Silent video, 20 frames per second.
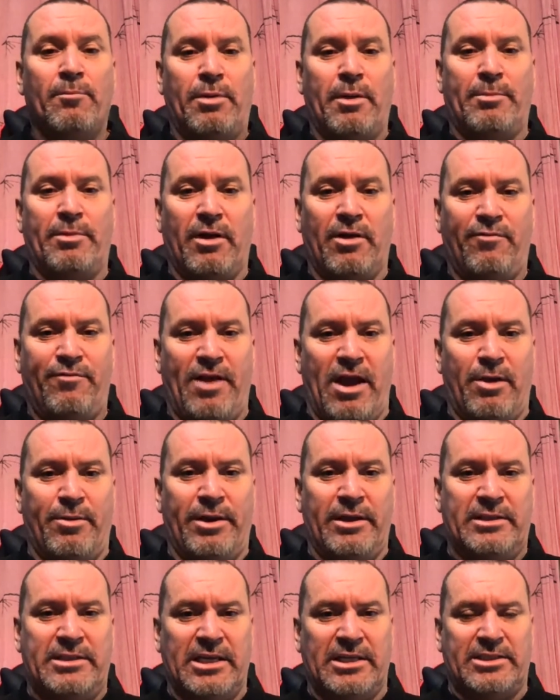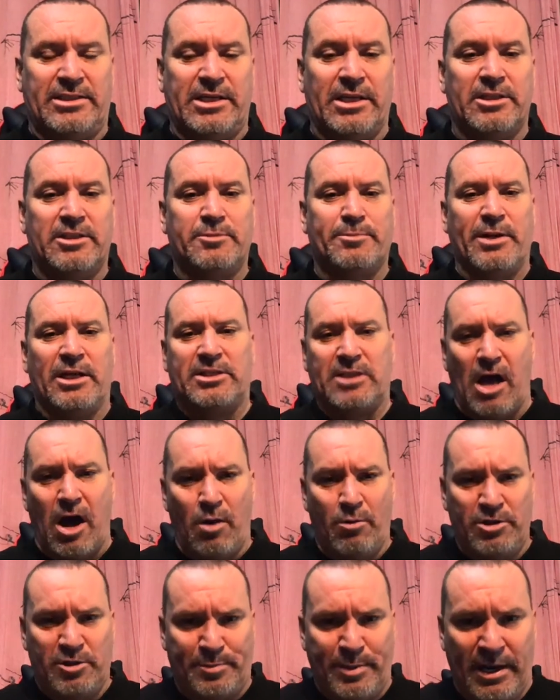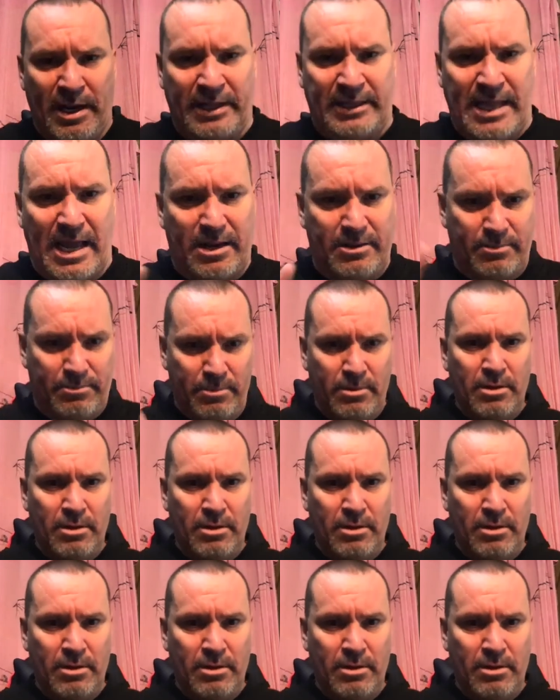people are very distant. But it's always been like that.